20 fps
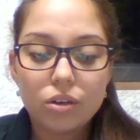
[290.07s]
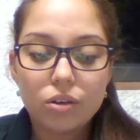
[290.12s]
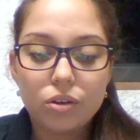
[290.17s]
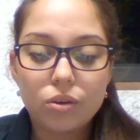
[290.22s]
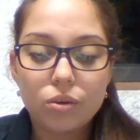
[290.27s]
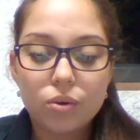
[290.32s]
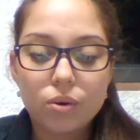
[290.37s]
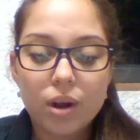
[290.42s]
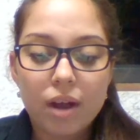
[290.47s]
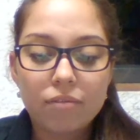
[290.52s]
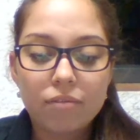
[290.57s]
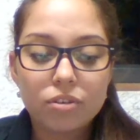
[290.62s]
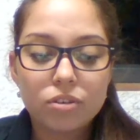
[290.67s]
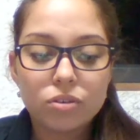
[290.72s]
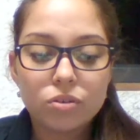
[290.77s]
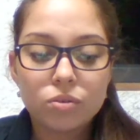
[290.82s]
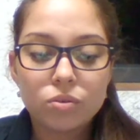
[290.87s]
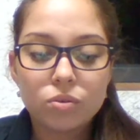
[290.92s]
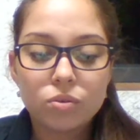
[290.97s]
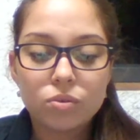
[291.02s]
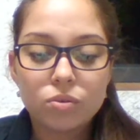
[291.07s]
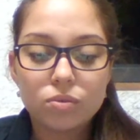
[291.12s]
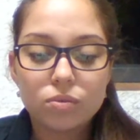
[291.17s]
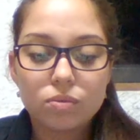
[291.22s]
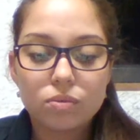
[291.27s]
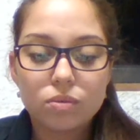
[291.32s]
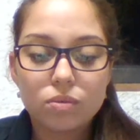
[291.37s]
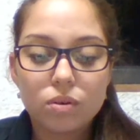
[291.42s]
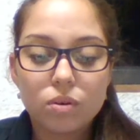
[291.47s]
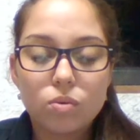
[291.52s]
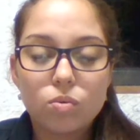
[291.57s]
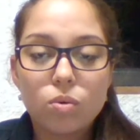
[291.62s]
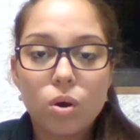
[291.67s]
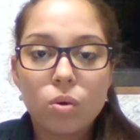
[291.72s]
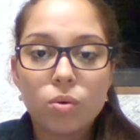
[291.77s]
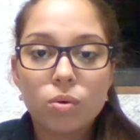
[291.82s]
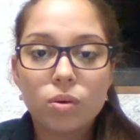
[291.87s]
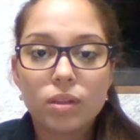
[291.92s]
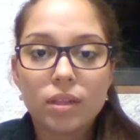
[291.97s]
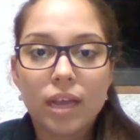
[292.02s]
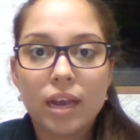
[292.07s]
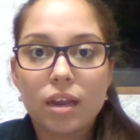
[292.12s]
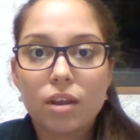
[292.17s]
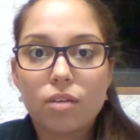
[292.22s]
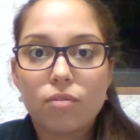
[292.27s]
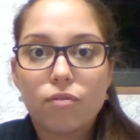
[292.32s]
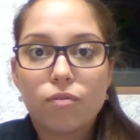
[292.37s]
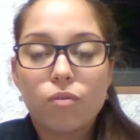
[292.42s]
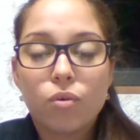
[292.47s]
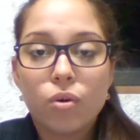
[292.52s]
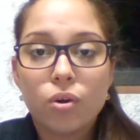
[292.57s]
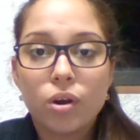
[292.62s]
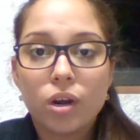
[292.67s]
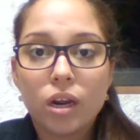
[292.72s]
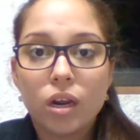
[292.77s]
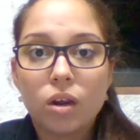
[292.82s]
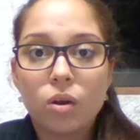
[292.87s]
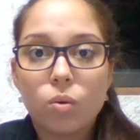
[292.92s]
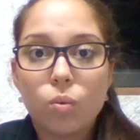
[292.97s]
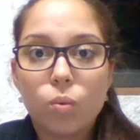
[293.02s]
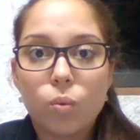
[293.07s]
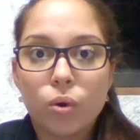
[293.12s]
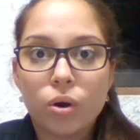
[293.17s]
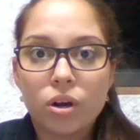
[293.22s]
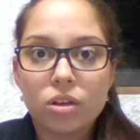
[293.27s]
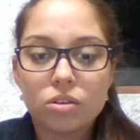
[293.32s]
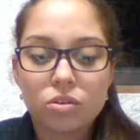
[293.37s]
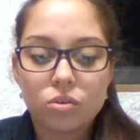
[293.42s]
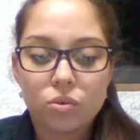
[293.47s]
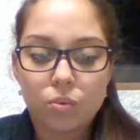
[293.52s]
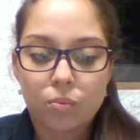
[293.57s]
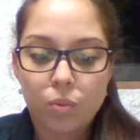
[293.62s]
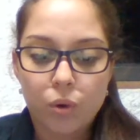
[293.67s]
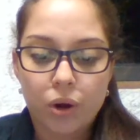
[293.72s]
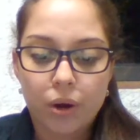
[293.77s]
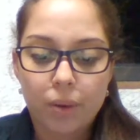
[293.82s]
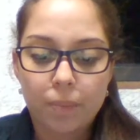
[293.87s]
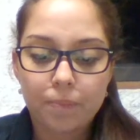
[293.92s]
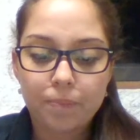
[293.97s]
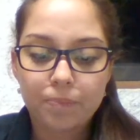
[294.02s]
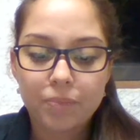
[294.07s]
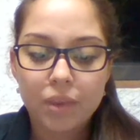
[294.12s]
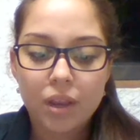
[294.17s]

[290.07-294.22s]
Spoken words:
you don't have to quote like 40 words or more.